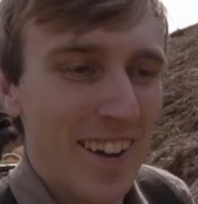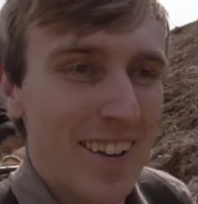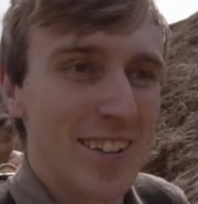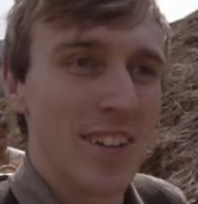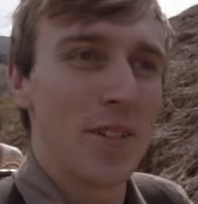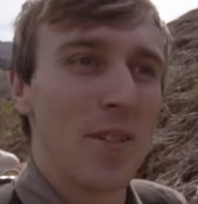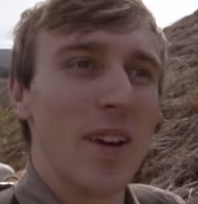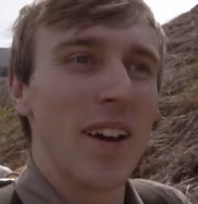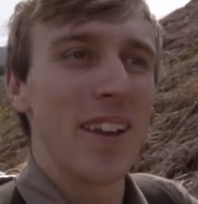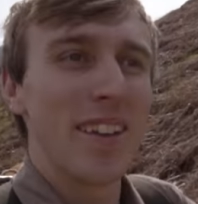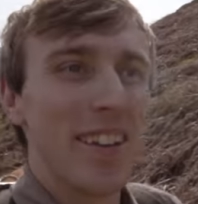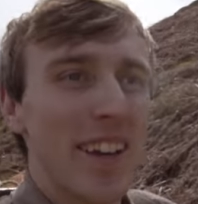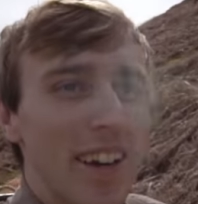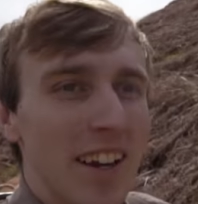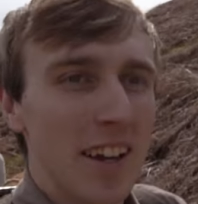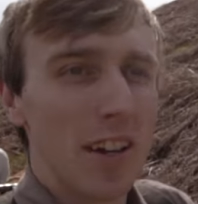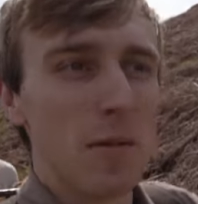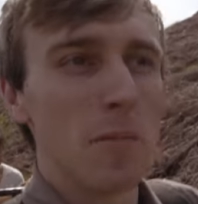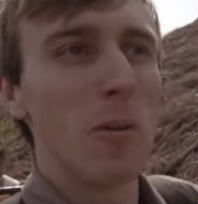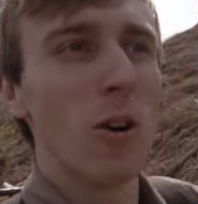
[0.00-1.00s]
So we're
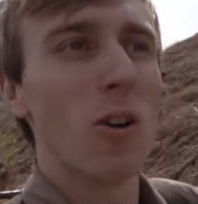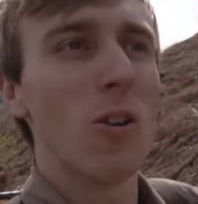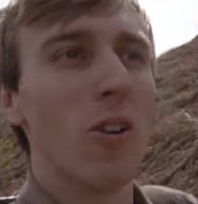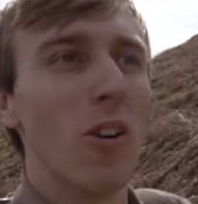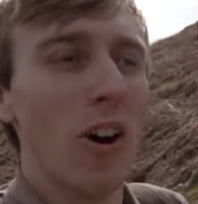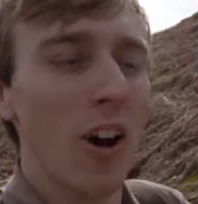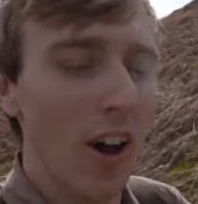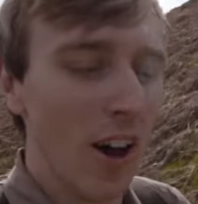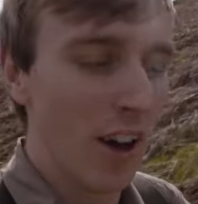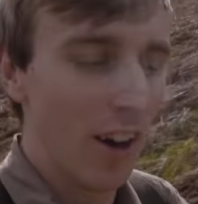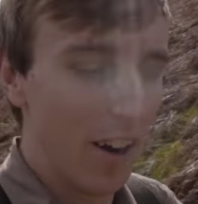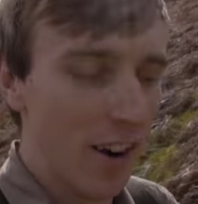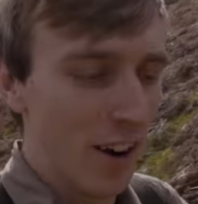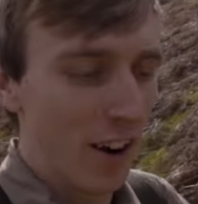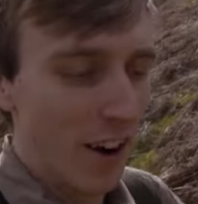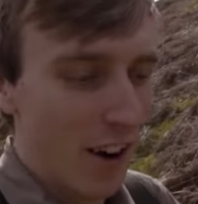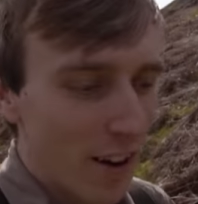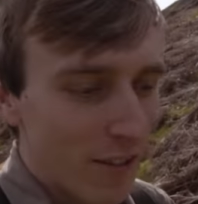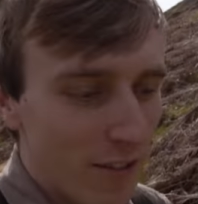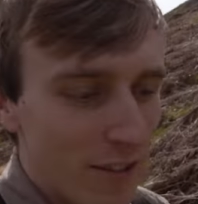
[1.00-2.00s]
taking a more
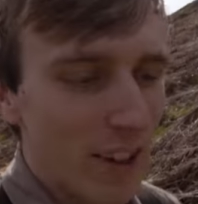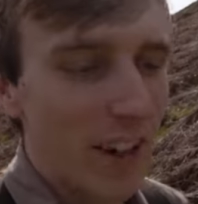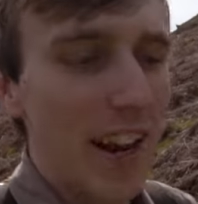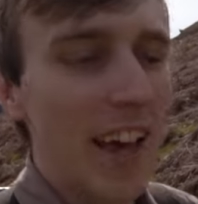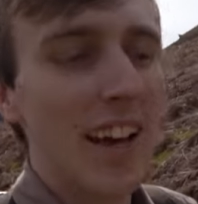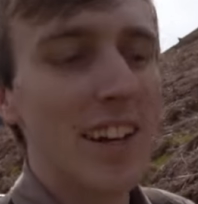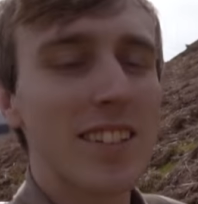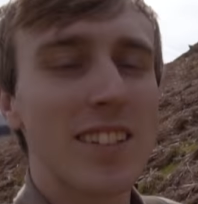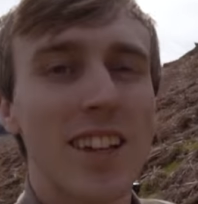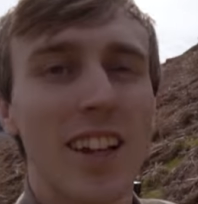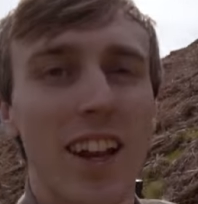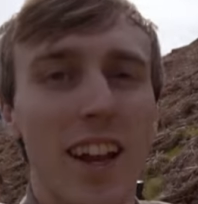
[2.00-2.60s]
relaxed